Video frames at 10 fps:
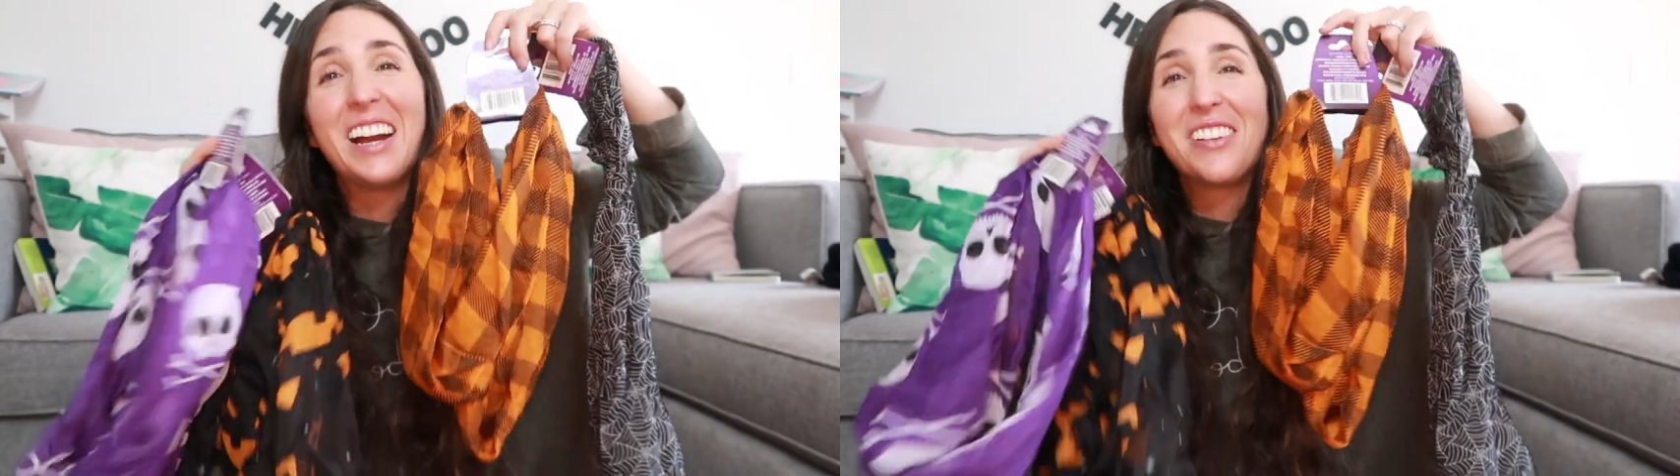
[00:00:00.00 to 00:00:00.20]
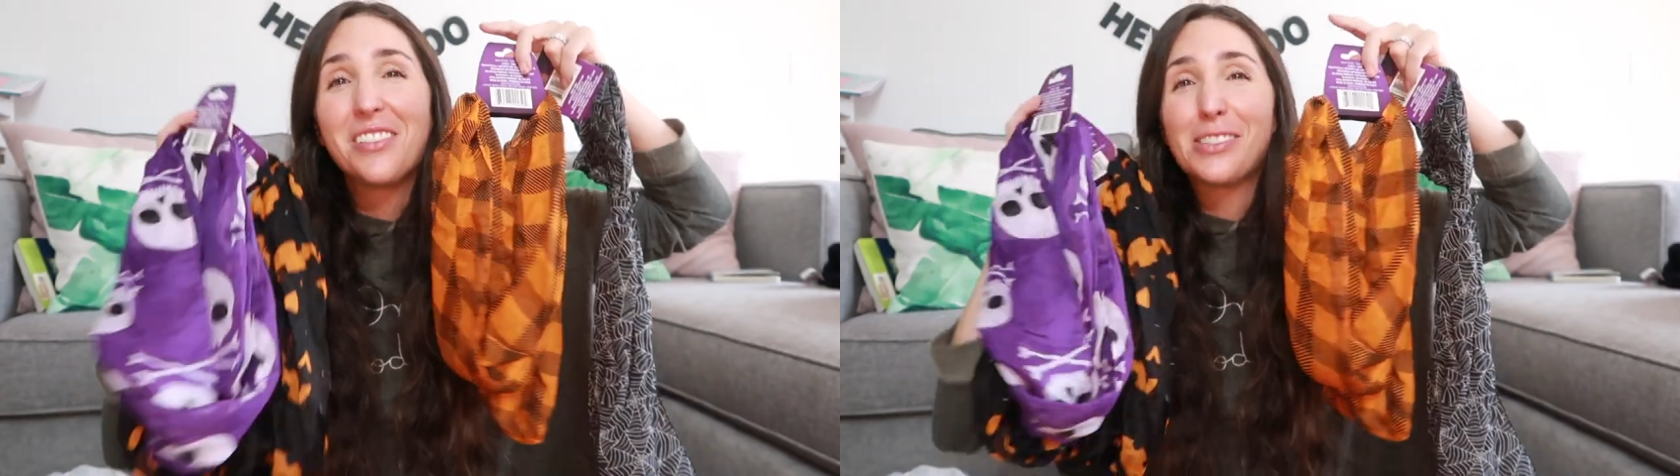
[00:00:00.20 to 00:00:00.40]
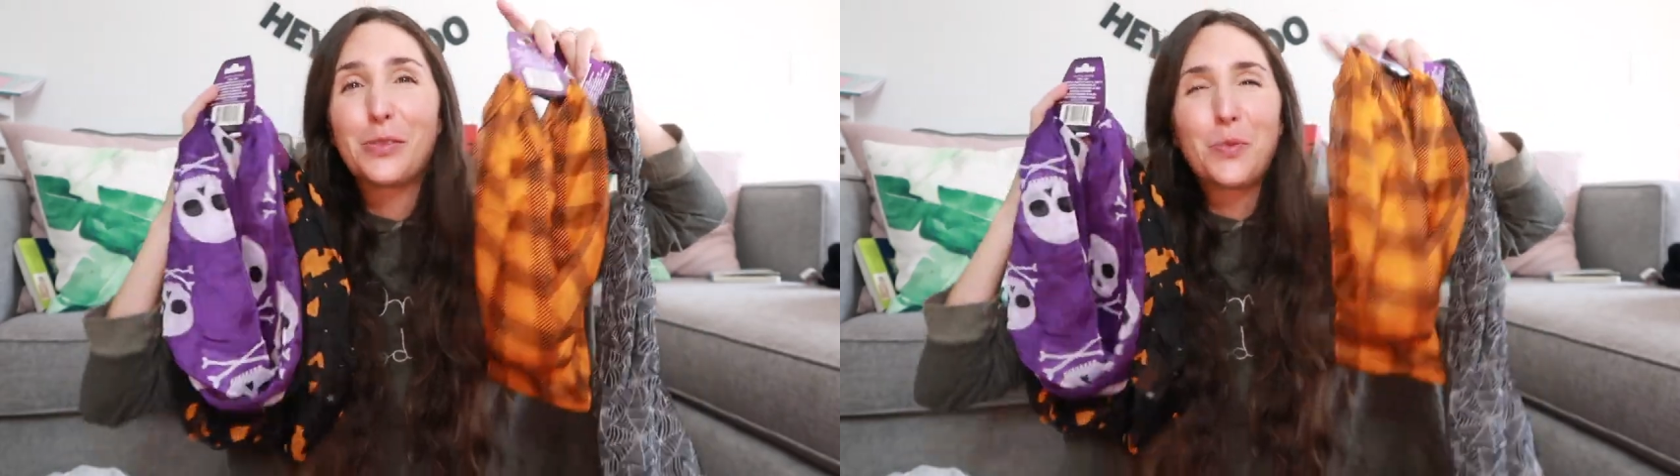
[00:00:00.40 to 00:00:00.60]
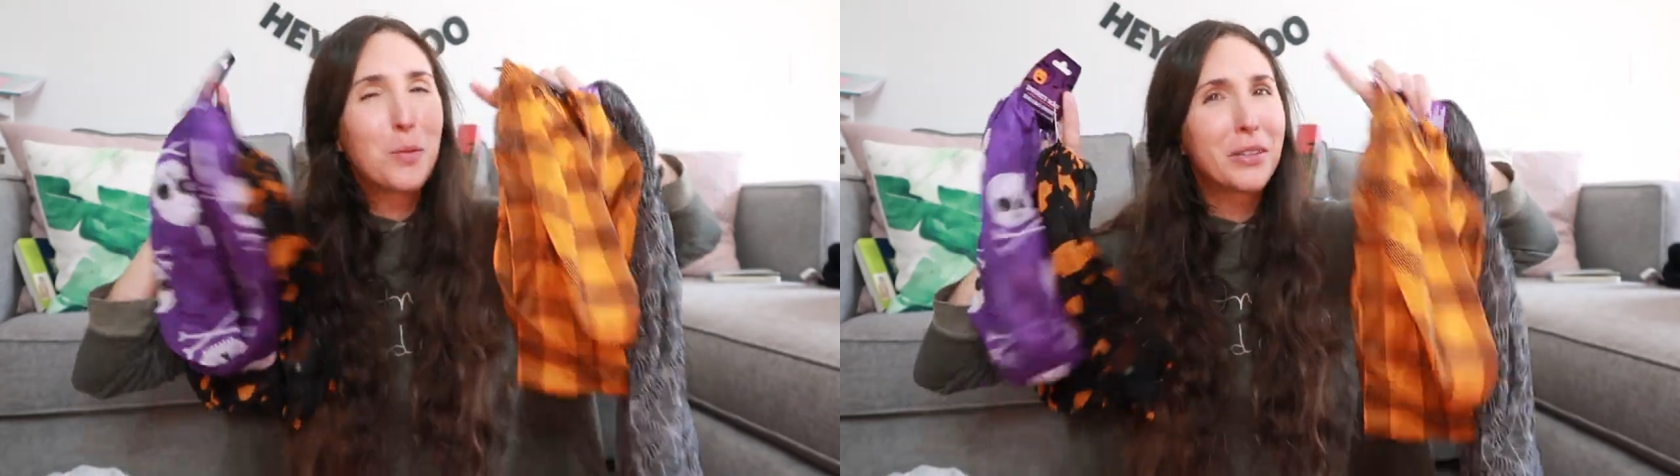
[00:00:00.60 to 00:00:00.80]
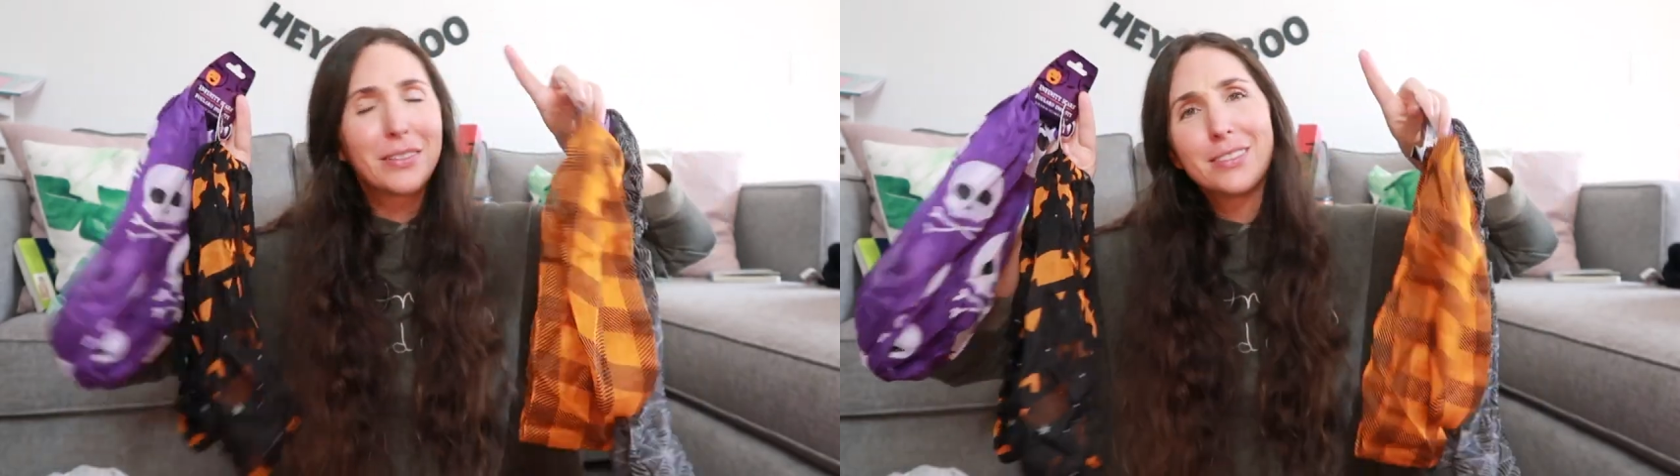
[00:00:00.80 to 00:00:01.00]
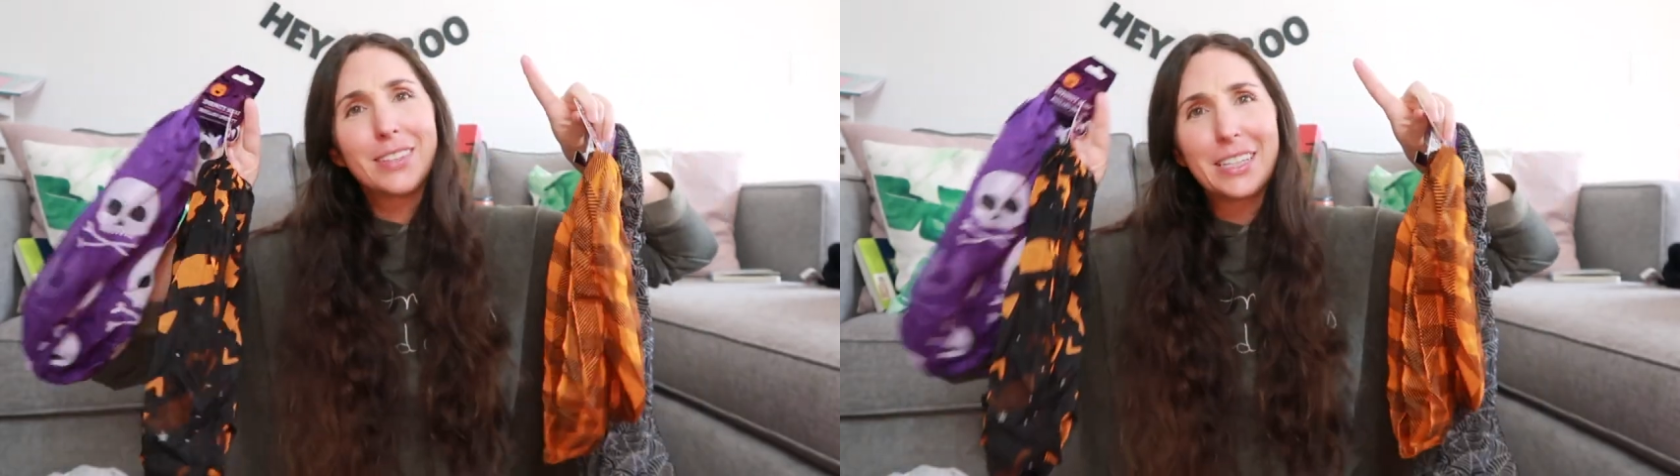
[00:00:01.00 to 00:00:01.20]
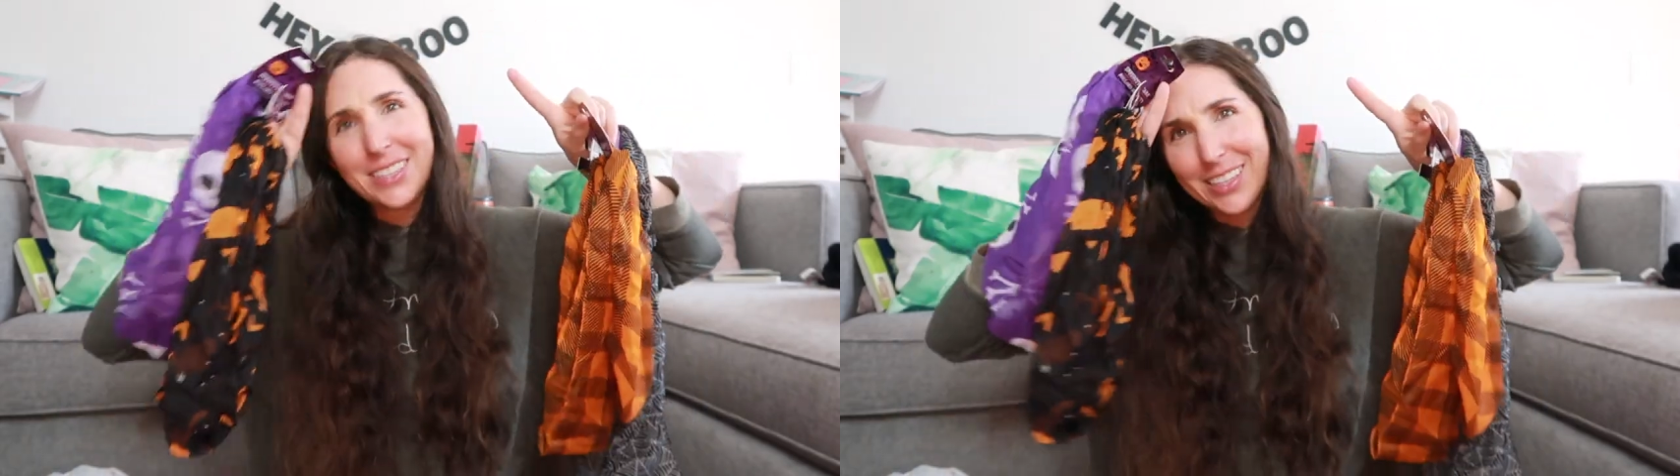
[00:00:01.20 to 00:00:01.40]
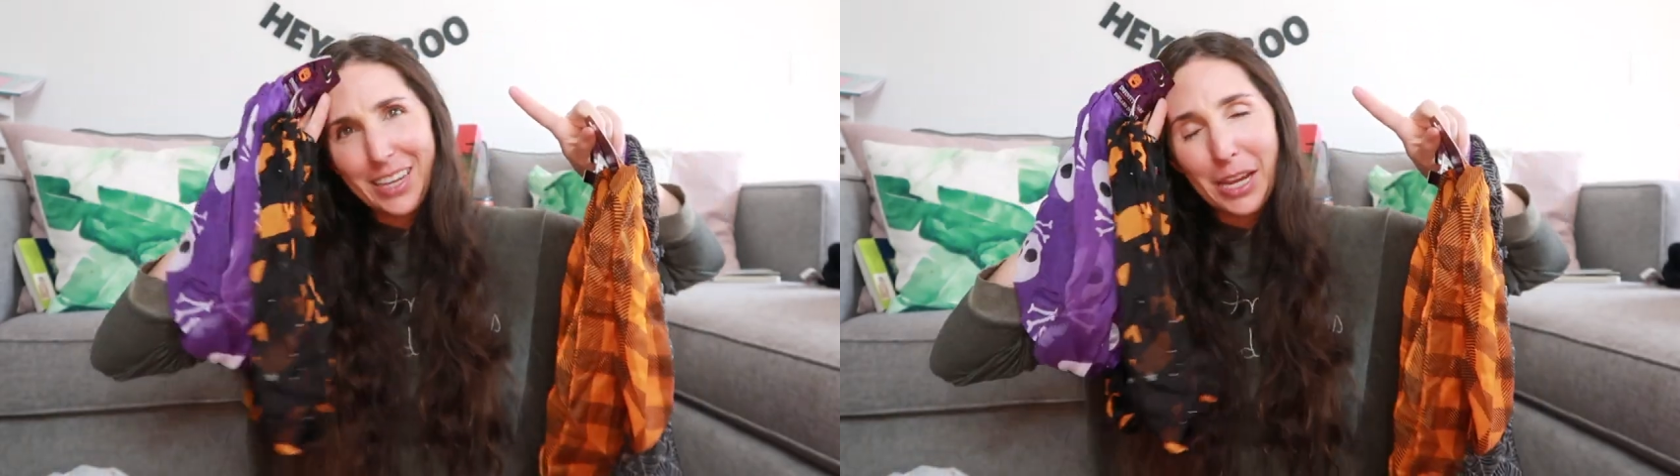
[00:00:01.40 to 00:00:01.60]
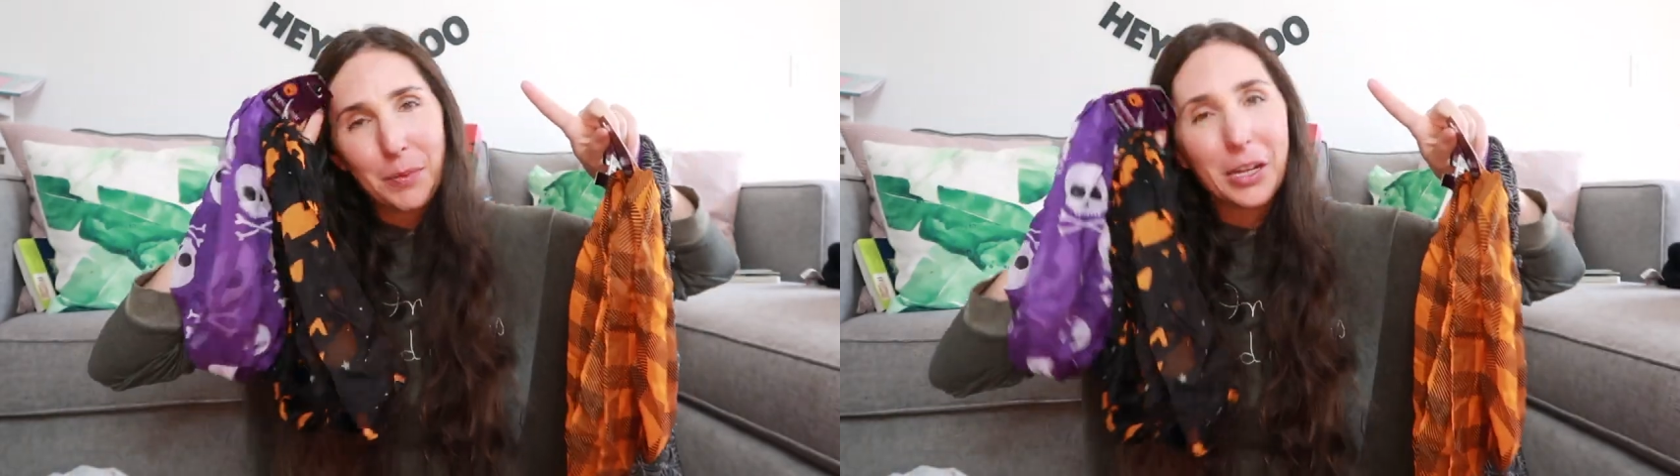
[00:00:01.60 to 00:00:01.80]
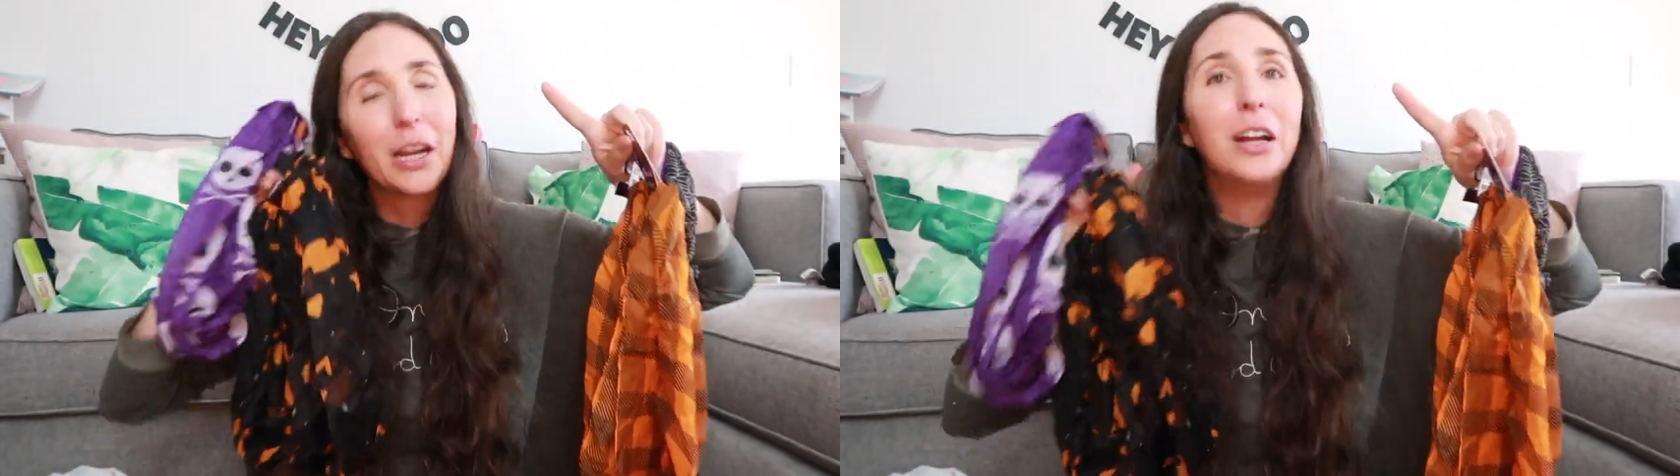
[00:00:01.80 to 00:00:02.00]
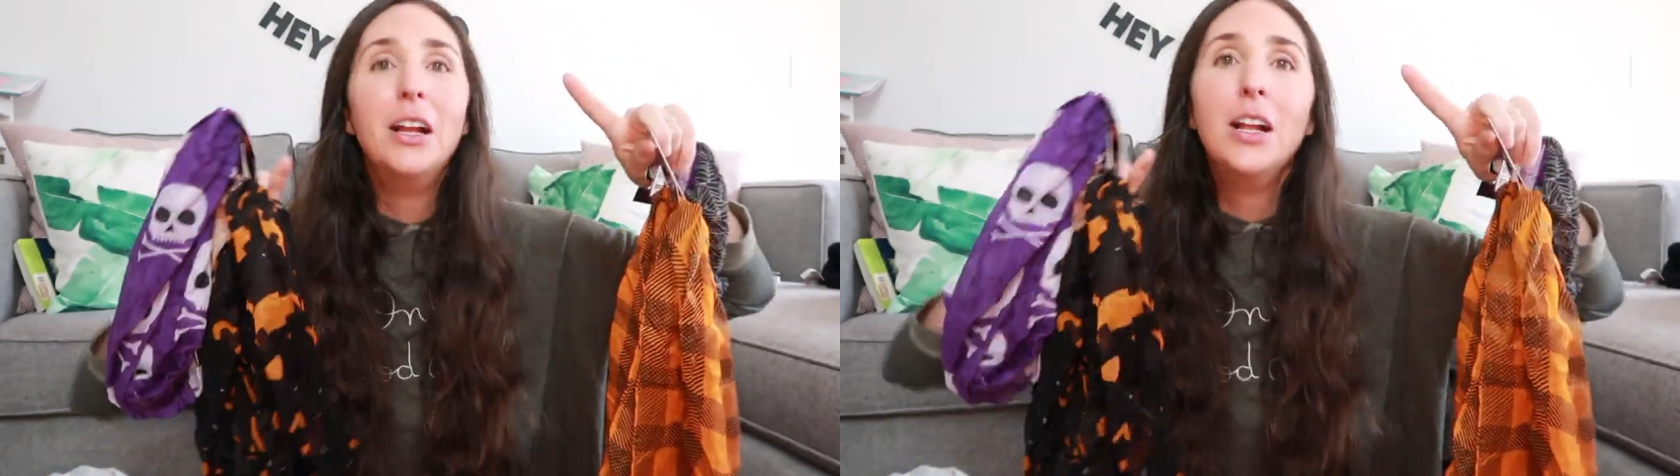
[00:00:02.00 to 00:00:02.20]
I know this is probably a little late to the game here,